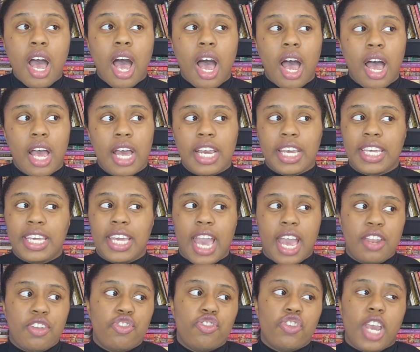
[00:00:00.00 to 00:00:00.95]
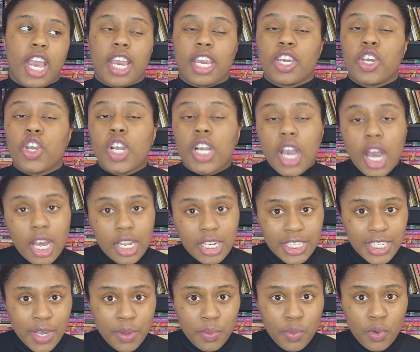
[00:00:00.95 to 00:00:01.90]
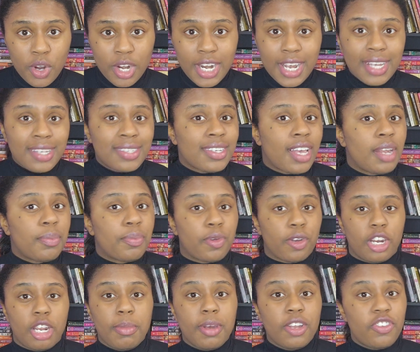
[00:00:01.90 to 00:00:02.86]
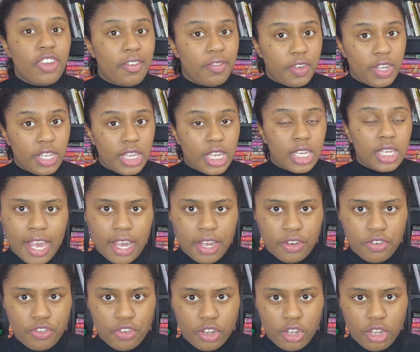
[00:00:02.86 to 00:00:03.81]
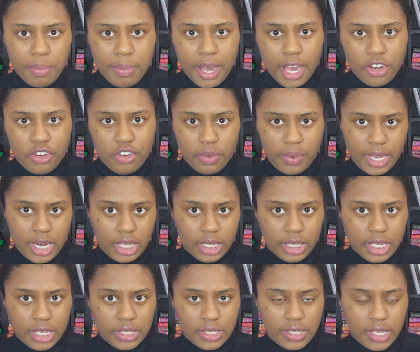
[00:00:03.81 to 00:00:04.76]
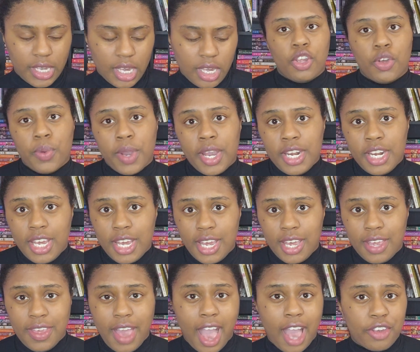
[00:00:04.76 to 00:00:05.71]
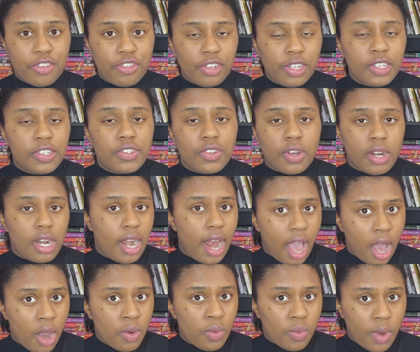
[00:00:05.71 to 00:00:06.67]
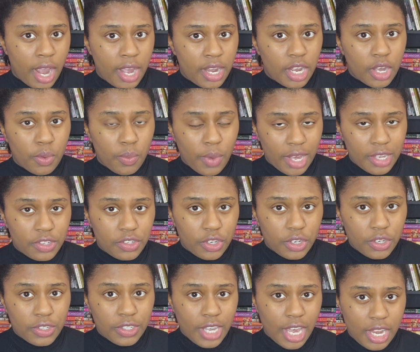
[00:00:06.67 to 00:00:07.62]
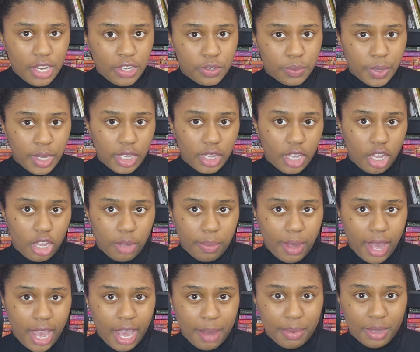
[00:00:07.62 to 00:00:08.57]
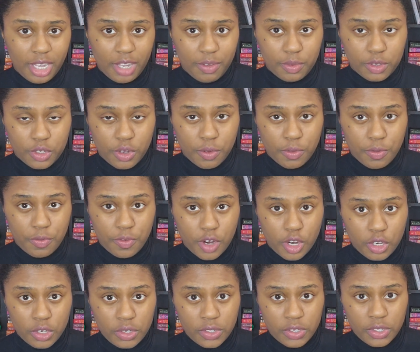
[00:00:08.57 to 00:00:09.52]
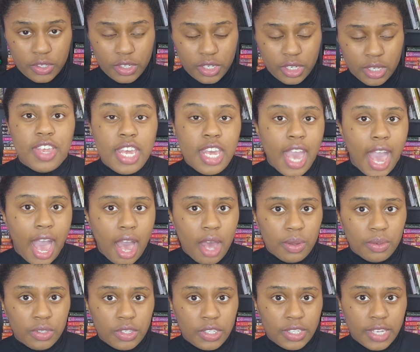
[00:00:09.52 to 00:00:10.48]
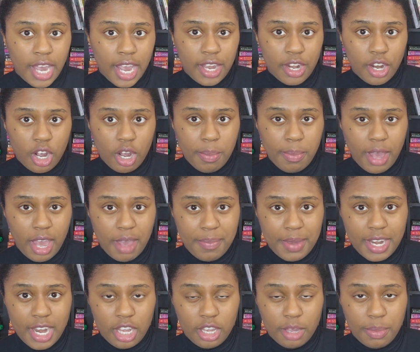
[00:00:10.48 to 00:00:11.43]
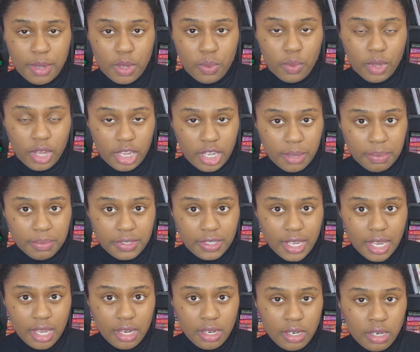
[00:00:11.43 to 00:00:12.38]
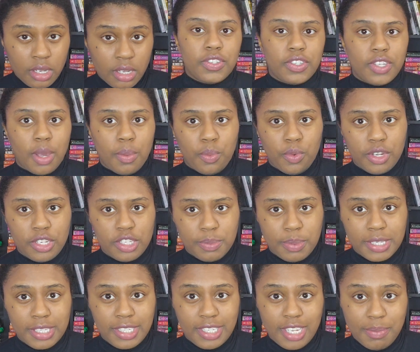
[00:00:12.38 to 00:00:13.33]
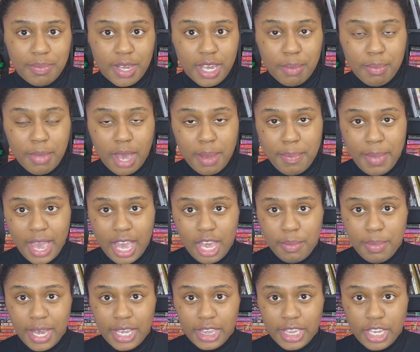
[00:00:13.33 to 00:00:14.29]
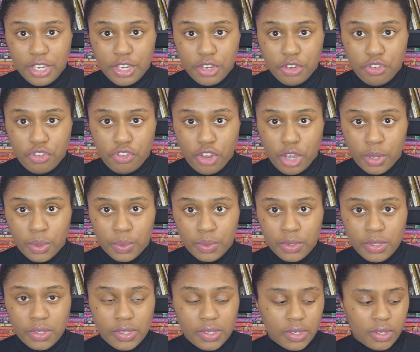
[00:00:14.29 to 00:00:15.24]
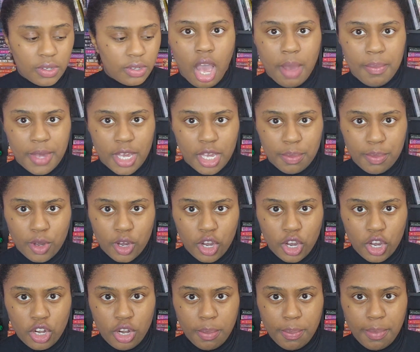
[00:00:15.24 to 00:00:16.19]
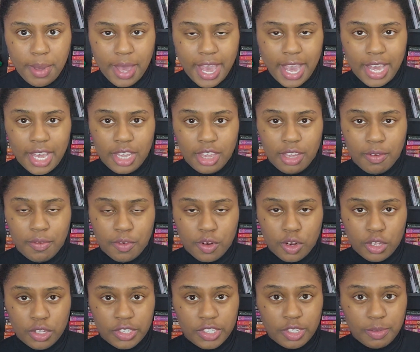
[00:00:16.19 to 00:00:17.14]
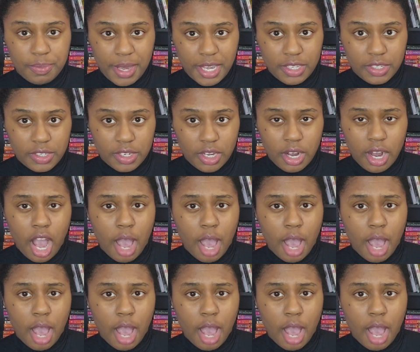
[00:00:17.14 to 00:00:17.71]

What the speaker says: Again, check your content warnings on pretty much everything. Angel by Joanna Lindsay. Lorraine Heath actually started out writing Westerns, and Sweet Lullaby, I believe, was her first. The Outsider by Penelope Williamson. Someone's Been Sleeping in My Bed by Linda Jones. Hummingbird by Laverle Spencer.